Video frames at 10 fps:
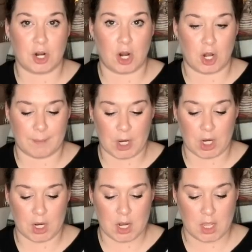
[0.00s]

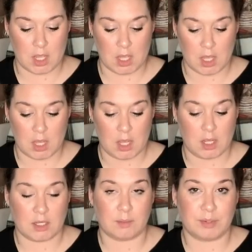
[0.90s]
Armour
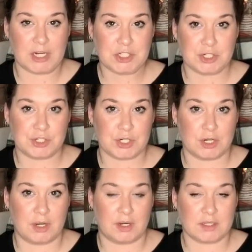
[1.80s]
compression
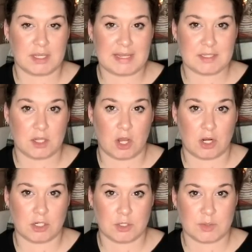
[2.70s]
shirt in a size
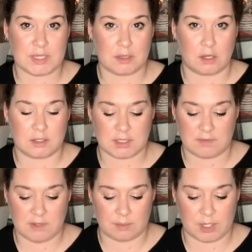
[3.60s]
large. It was like long sleeve
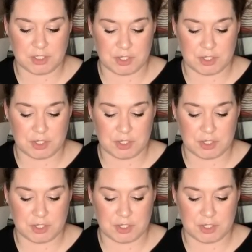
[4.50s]
compression